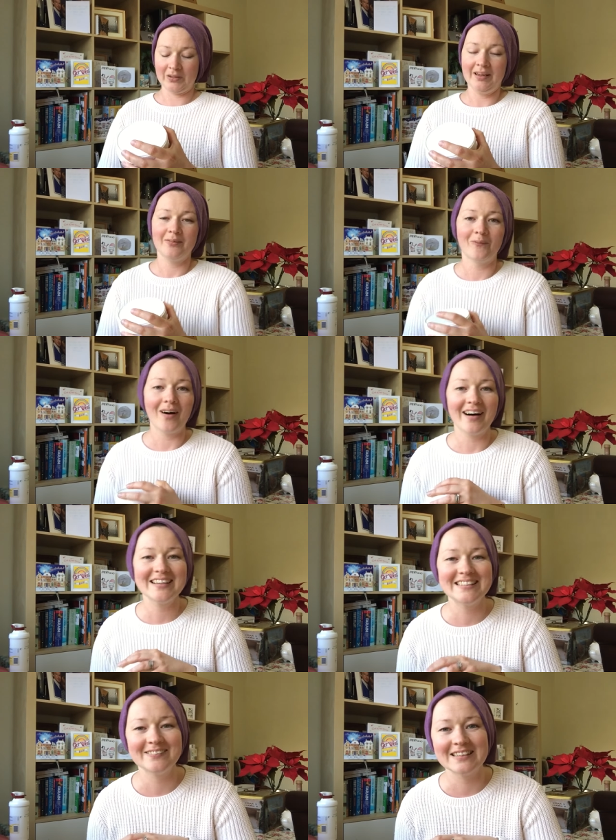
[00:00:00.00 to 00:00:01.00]
what
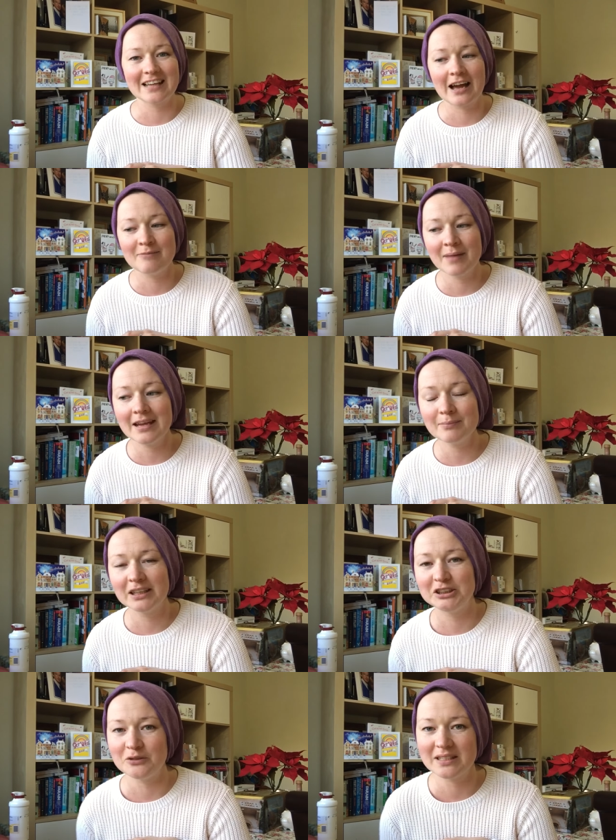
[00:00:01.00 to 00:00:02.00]
I do is I make
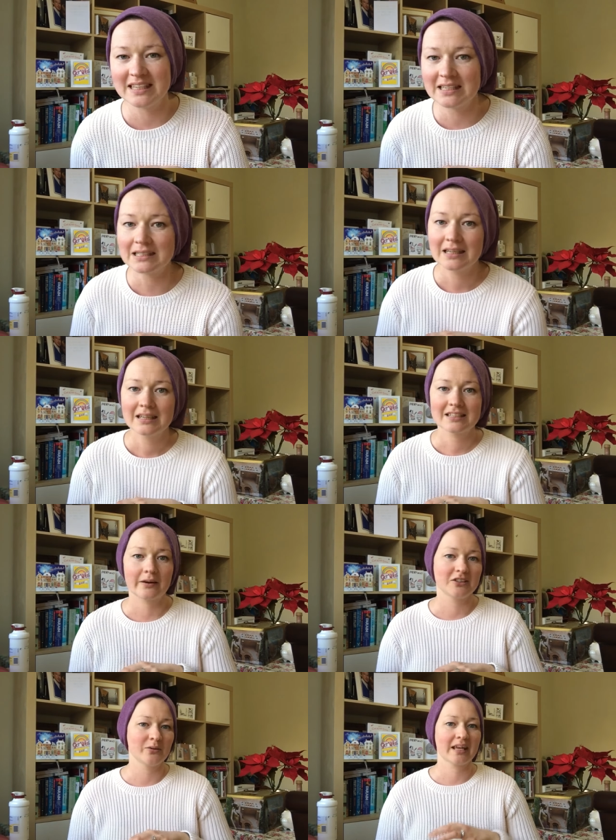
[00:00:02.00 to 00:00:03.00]
my juices,
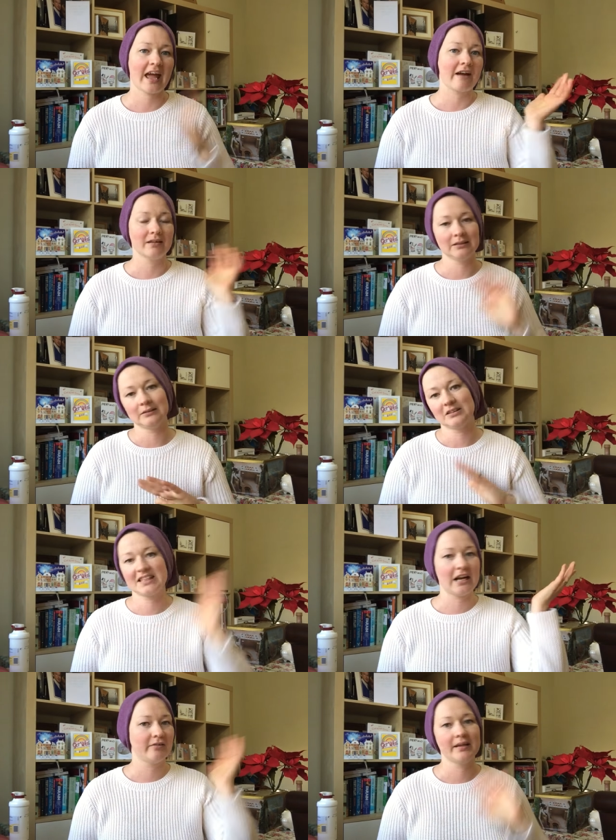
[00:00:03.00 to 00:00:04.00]
so I do a carrot and
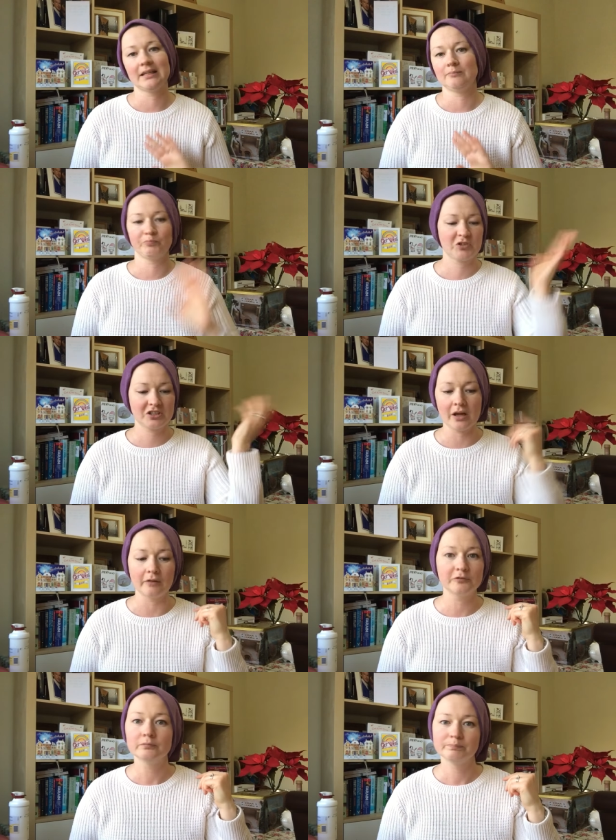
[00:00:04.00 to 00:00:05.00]
celery and
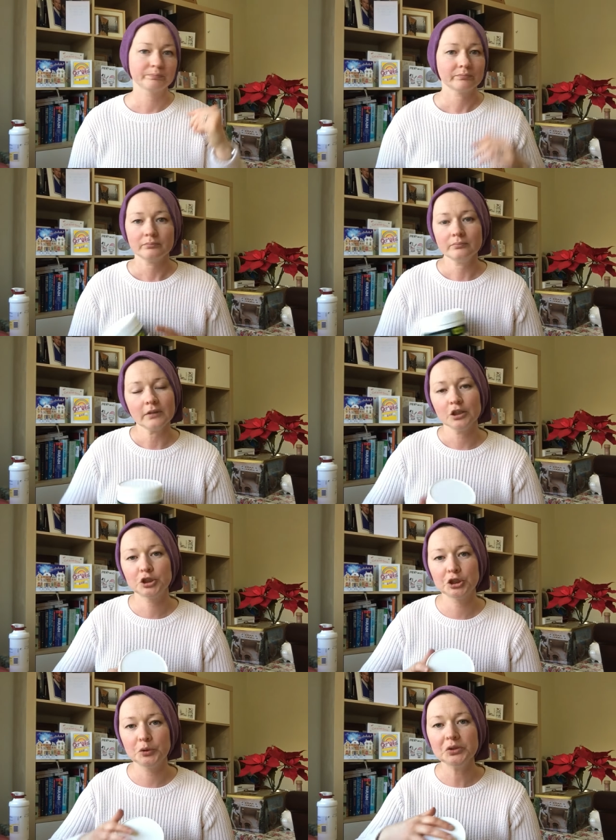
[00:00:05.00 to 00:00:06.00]
stuff
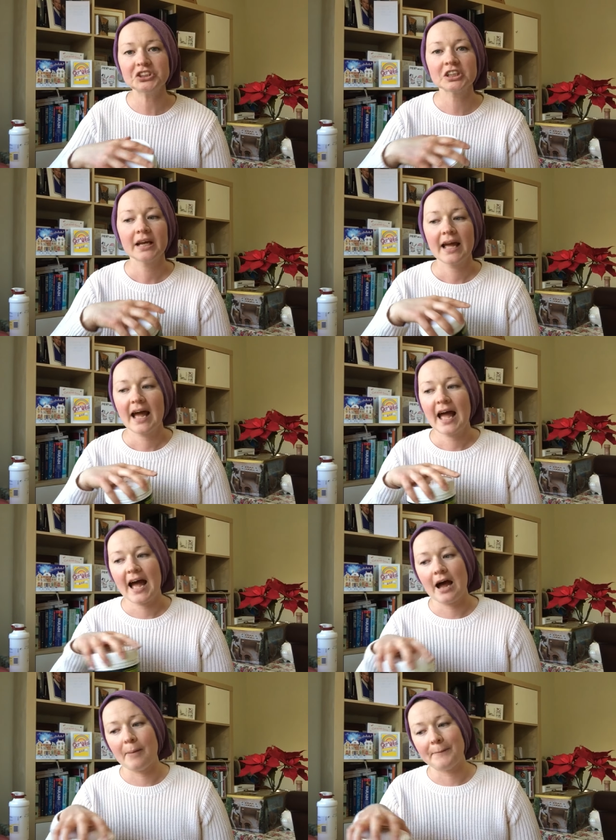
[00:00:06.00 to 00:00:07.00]
juice
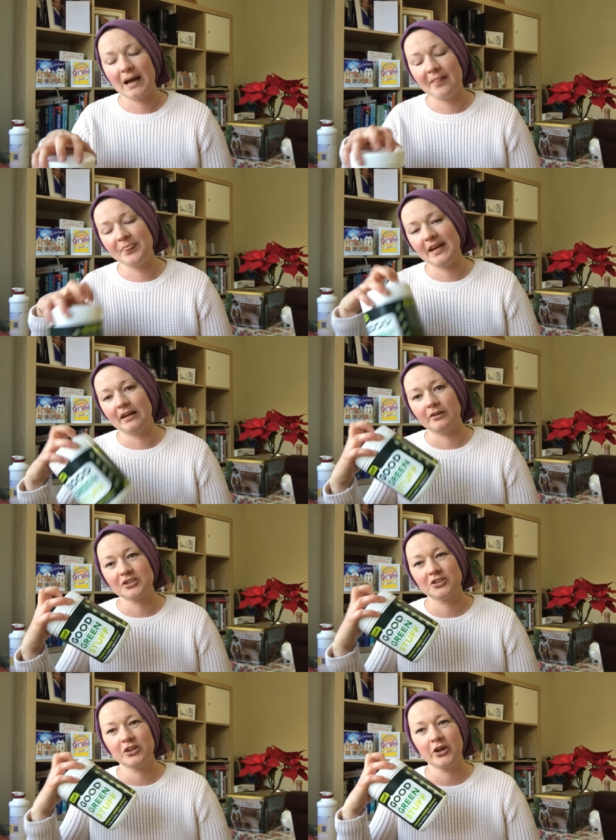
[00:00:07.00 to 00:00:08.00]
um, and then I'll
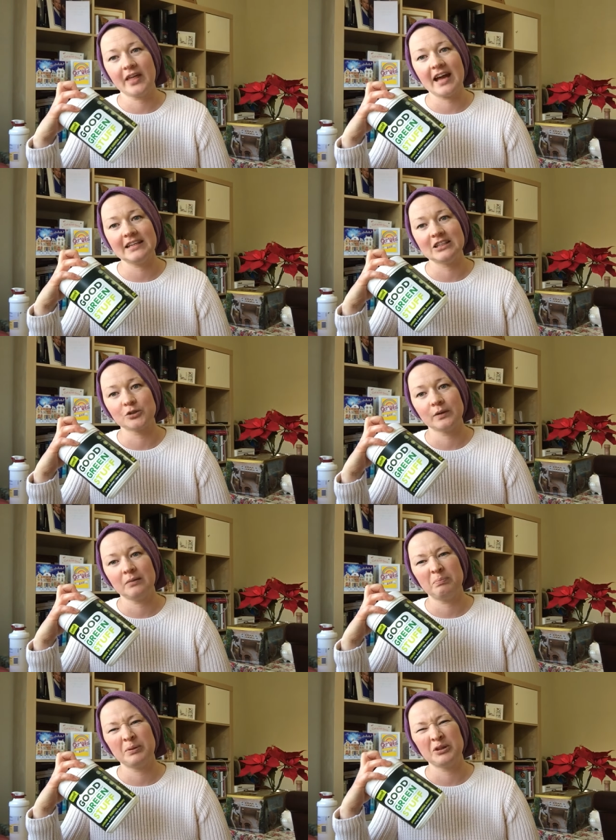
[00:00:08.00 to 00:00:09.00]
stir that into
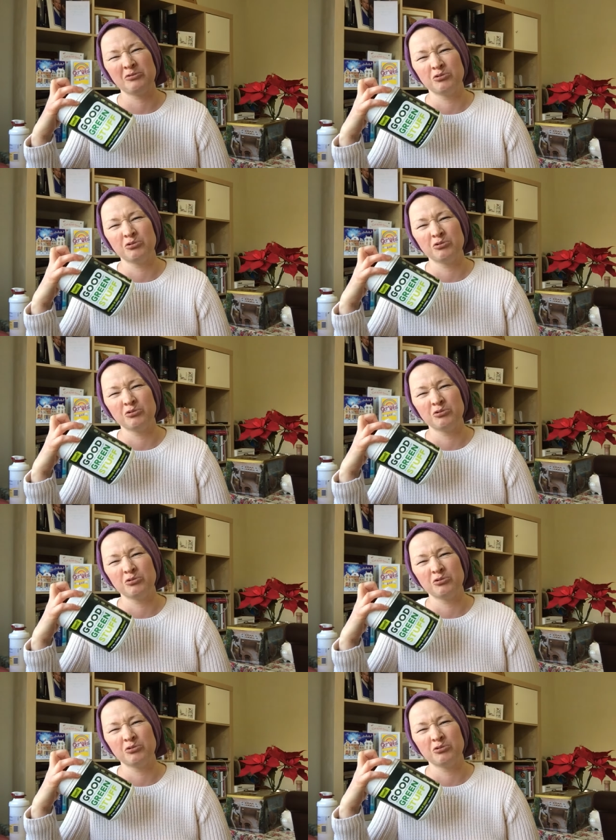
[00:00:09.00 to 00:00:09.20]
it but